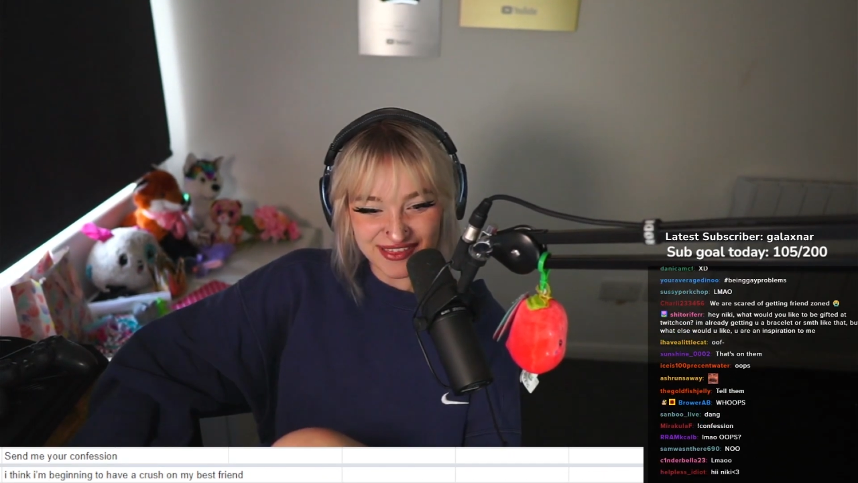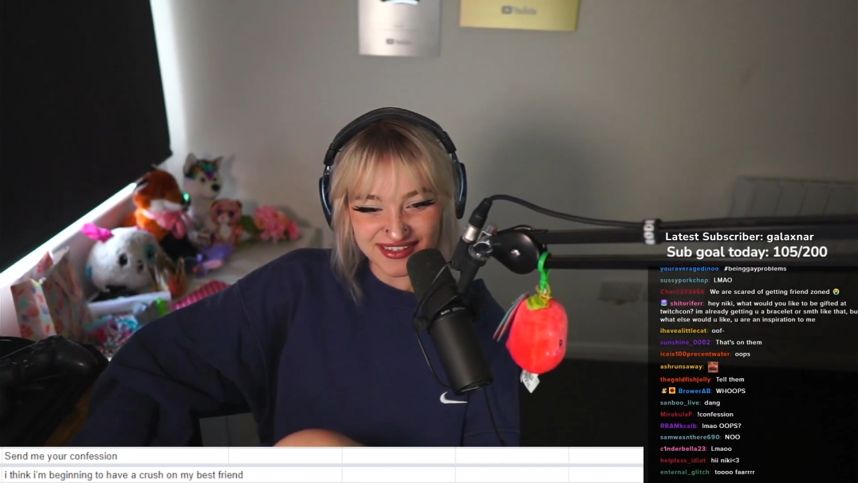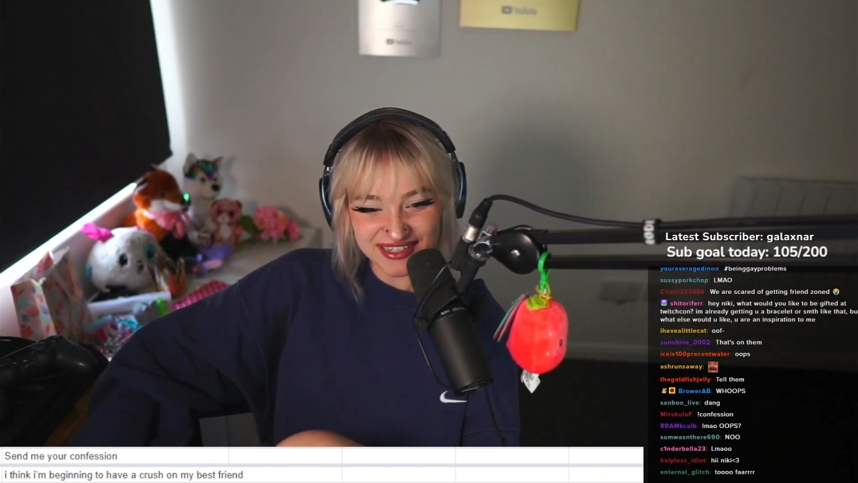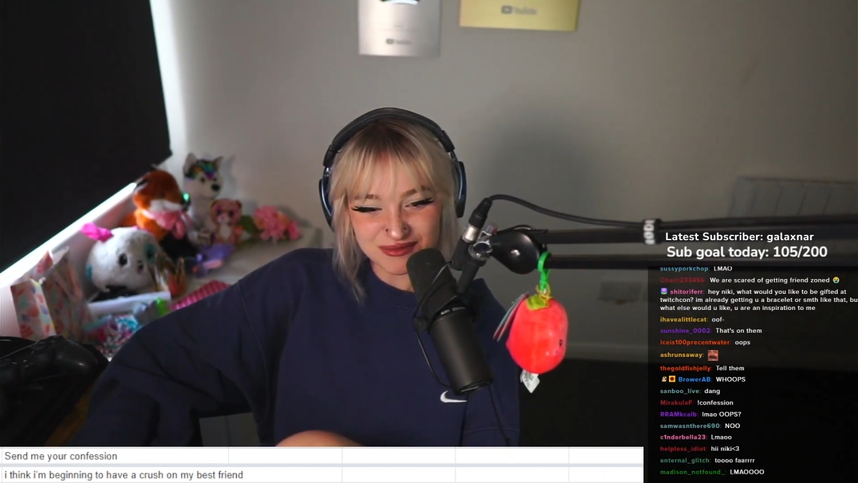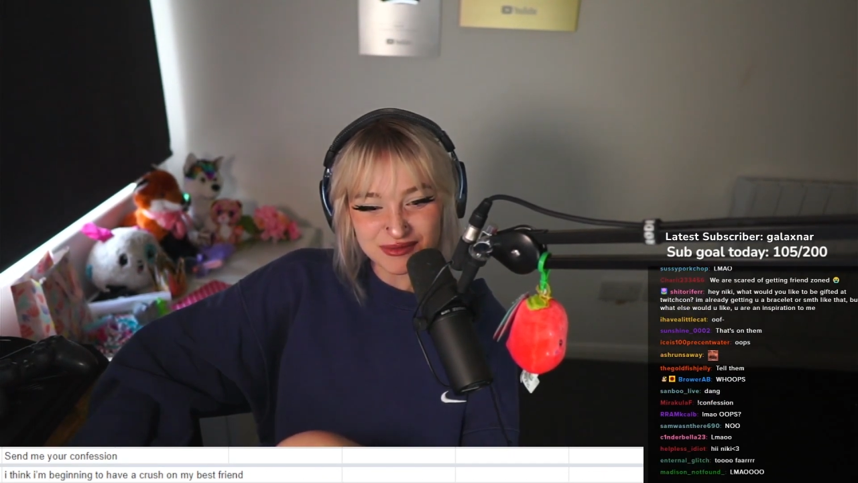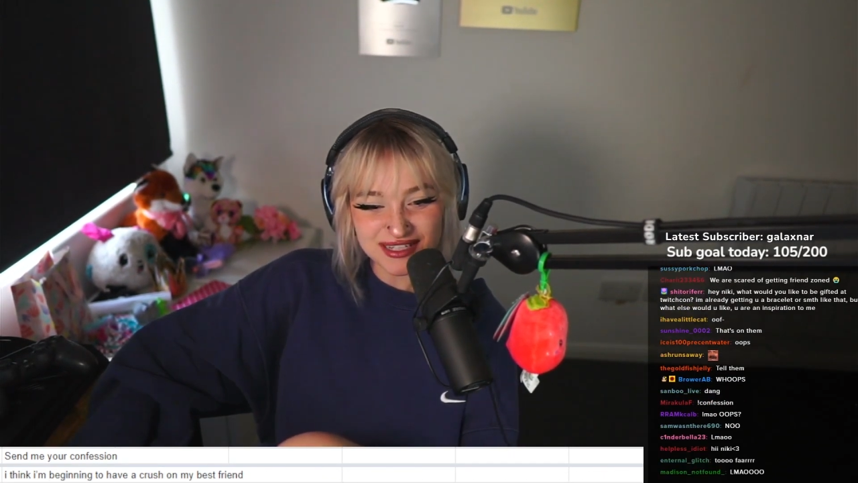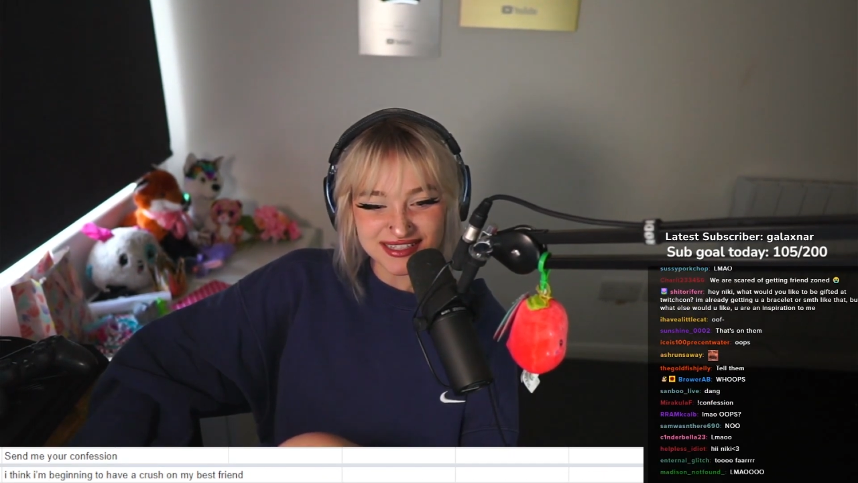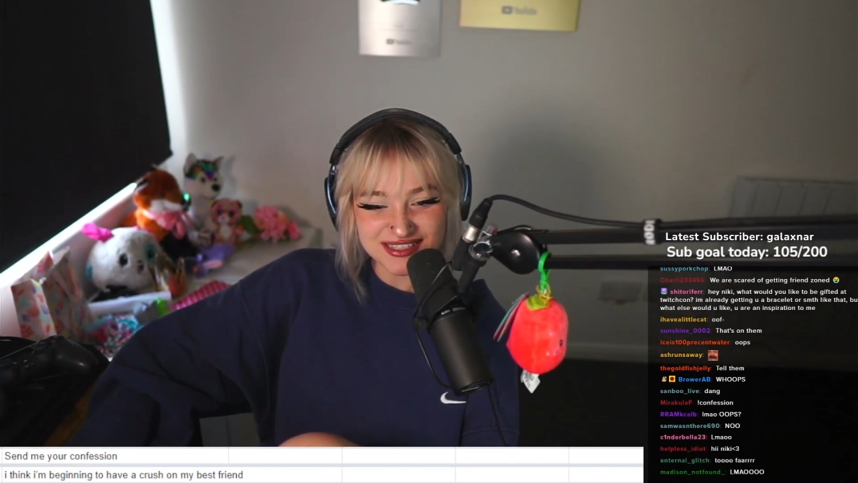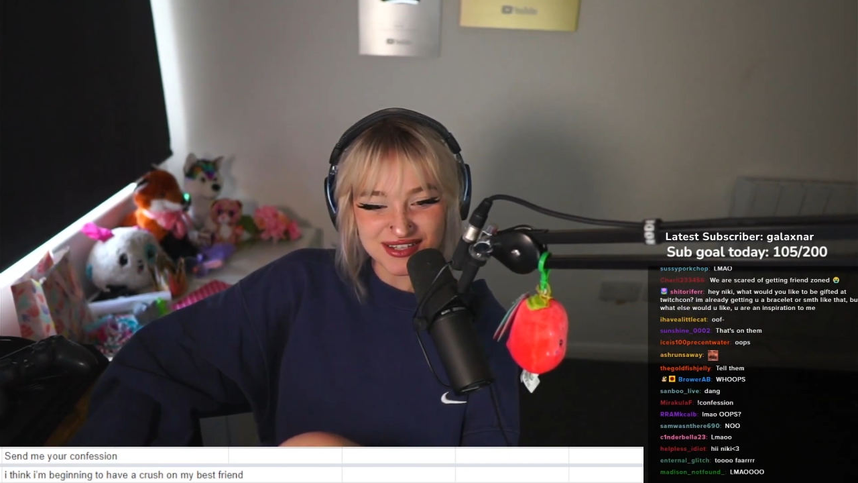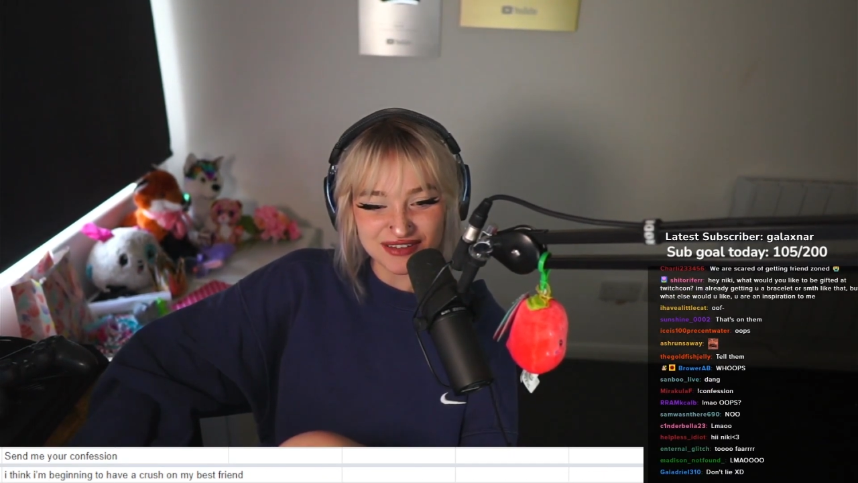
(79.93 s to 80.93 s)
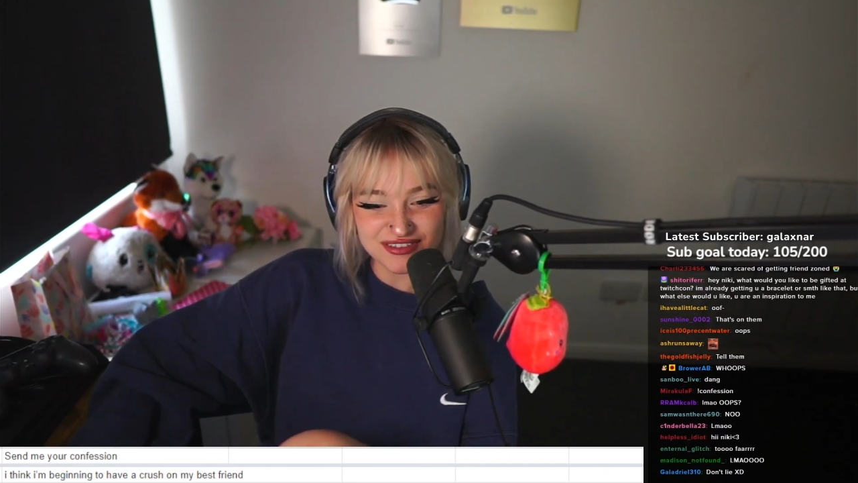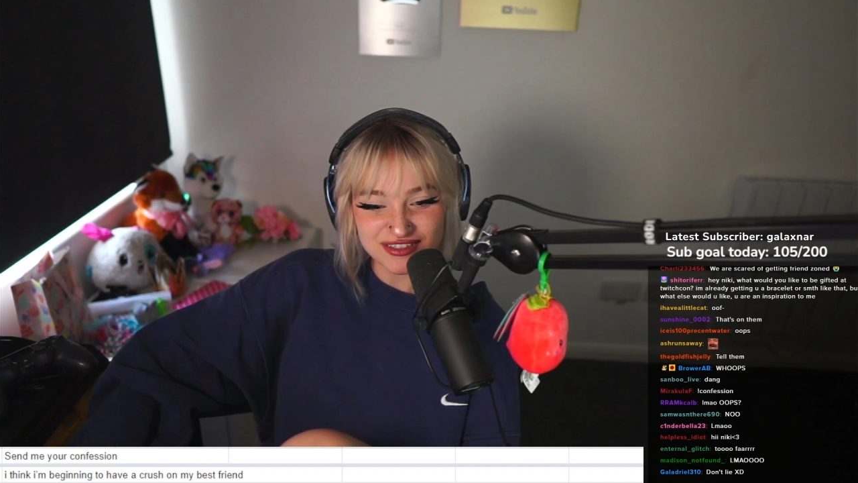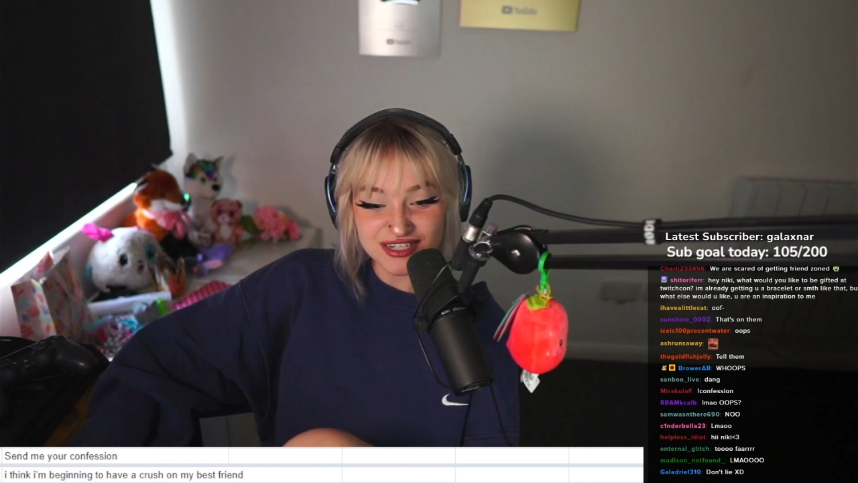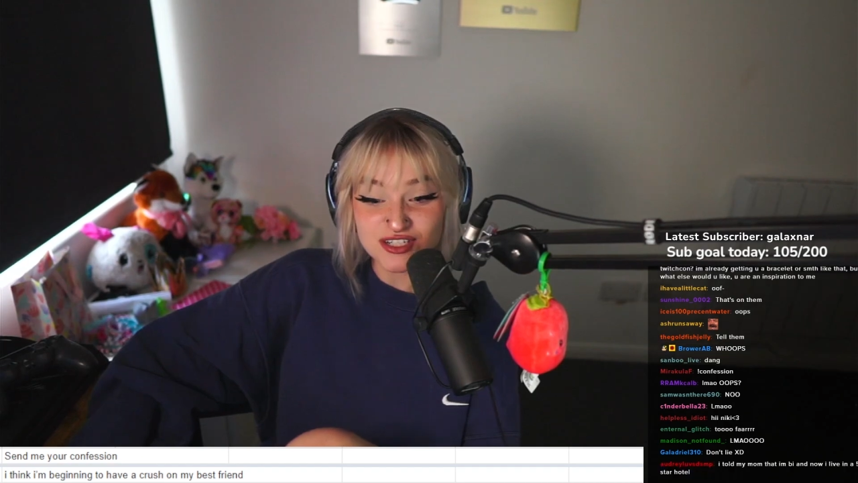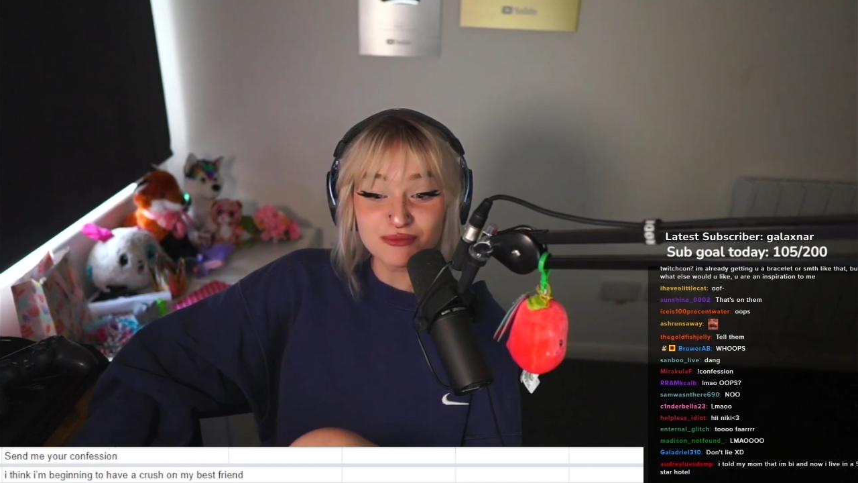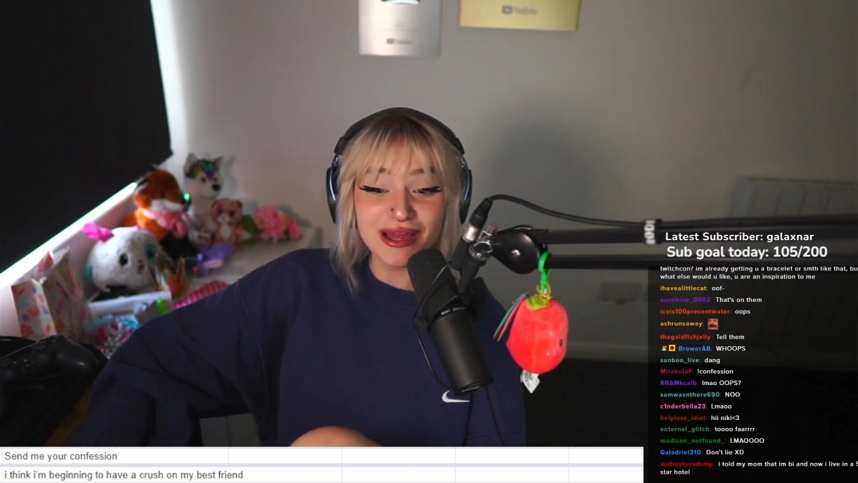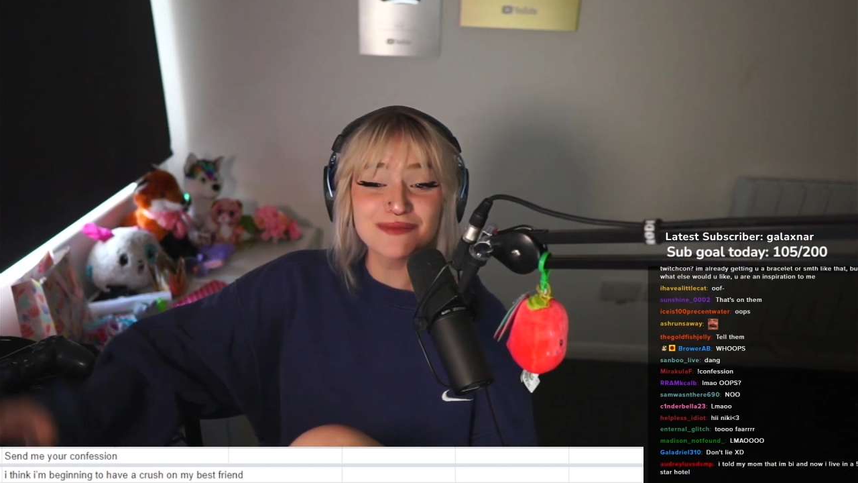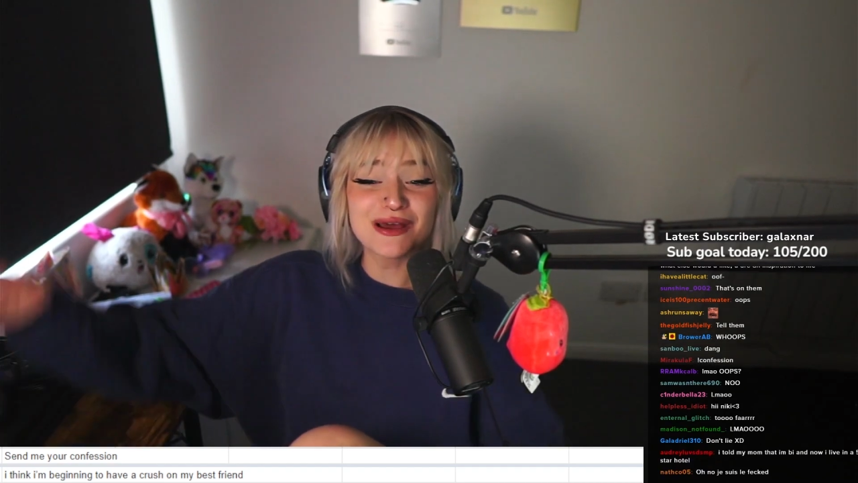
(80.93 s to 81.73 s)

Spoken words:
think I'm beginning to have a crush on my